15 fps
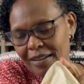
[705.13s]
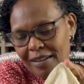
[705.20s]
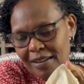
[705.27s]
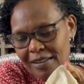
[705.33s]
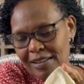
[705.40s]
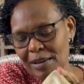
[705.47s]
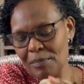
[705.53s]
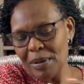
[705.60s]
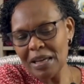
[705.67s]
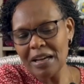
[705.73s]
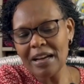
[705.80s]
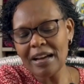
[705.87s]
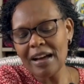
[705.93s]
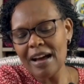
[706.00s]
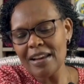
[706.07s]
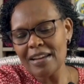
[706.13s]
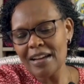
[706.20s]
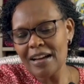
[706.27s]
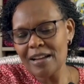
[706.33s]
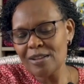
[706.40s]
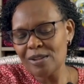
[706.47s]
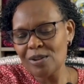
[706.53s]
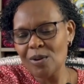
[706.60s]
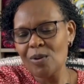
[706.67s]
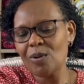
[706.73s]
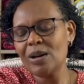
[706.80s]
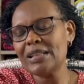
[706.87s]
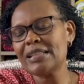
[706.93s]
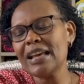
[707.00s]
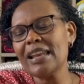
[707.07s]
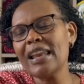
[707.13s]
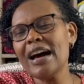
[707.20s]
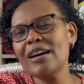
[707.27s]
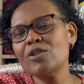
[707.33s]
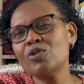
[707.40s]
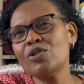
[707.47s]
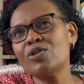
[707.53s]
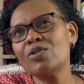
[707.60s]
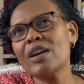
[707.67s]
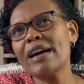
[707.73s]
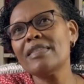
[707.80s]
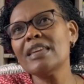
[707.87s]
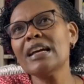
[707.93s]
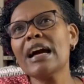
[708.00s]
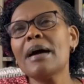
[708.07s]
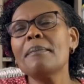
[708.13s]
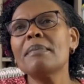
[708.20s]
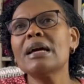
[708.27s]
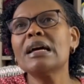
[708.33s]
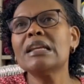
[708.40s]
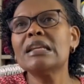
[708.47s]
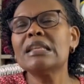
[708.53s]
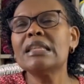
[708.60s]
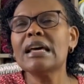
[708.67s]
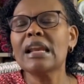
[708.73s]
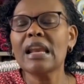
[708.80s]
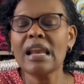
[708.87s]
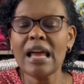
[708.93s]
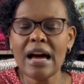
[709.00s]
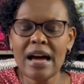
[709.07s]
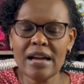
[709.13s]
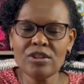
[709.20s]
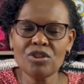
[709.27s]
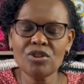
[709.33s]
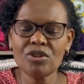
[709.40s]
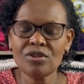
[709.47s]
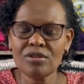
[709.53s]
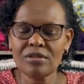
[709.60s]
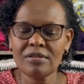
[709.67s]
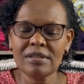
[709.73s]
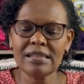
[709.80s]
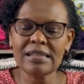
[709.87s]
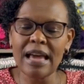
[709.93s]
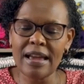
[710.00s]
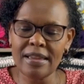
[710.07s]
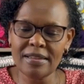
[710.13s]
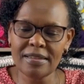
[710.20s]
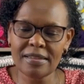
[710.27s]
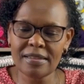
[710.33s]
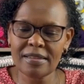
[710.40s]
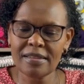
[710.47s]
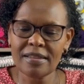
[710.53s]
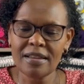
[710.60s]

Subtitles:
it's a big cardigan, so it's a large, I think I made the large size,